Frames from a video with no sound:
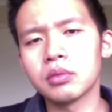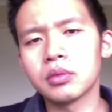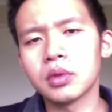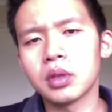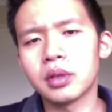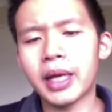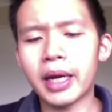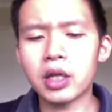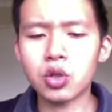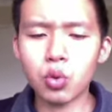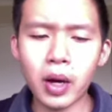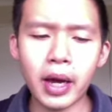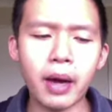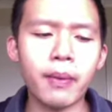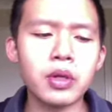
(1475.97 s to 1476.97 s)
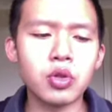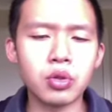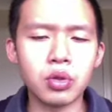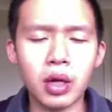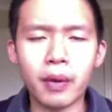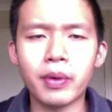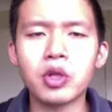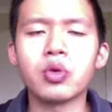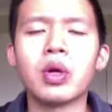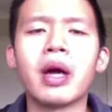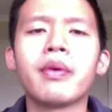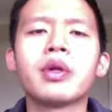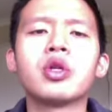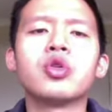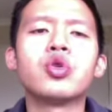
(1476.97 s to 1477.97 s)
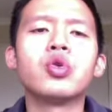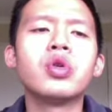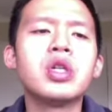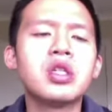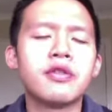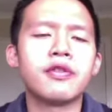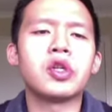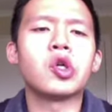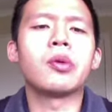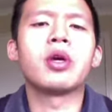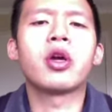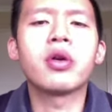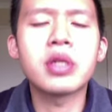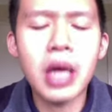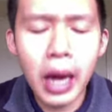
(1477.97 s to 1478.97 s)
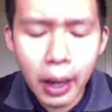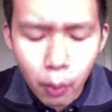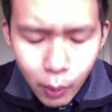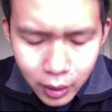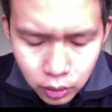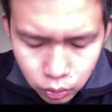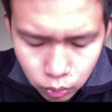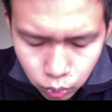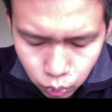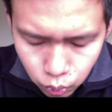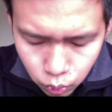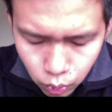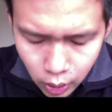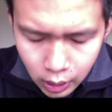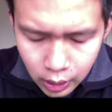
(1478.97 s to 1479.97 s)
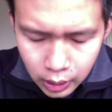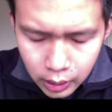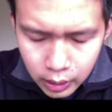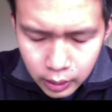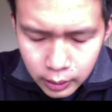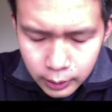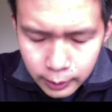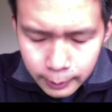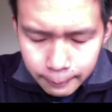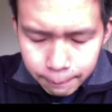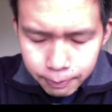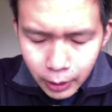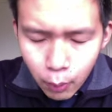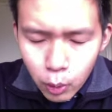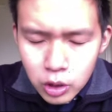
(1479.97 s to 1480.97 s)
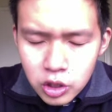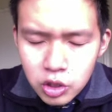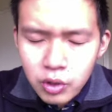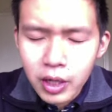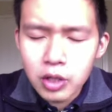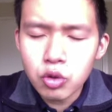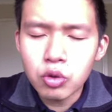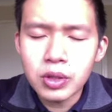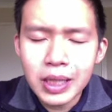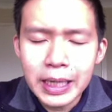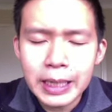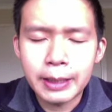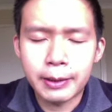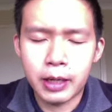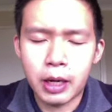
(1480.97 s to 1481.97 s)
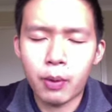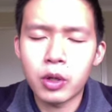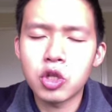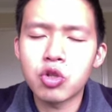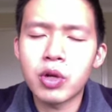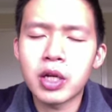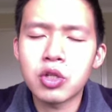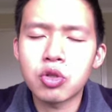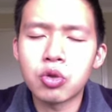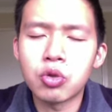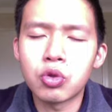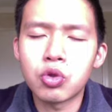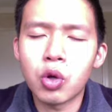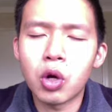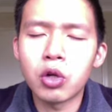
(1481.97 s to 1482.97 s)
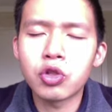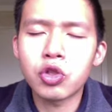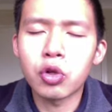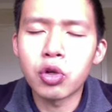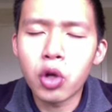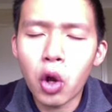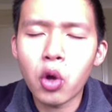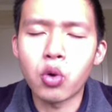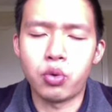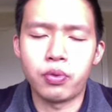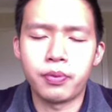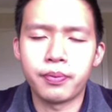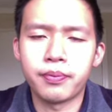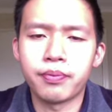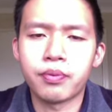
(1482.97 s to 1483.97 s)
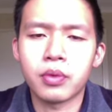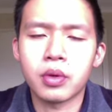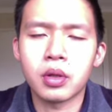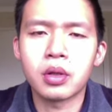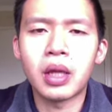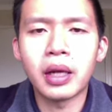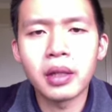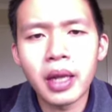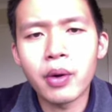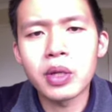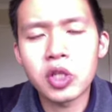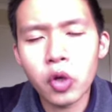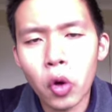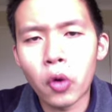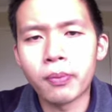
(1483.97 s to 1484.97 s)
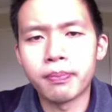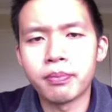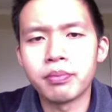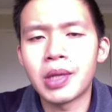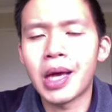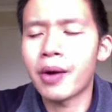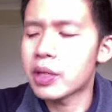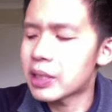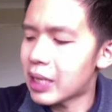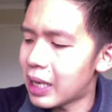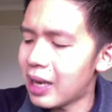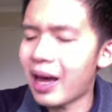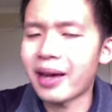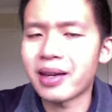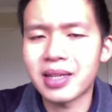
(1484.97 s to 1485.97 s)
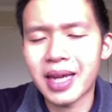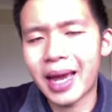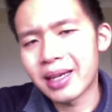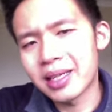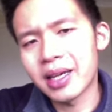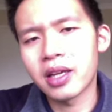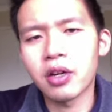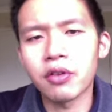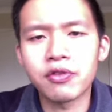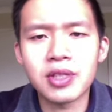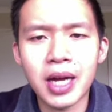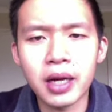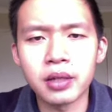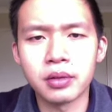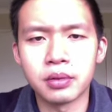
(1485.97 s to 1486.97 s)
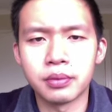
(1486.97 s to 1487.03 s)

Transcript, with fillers: That is why I want to, I want to, I want to do this video because I want to, I want you guys to think. I want you guys to, to also know that there is hope. There is light at the end of tunnel.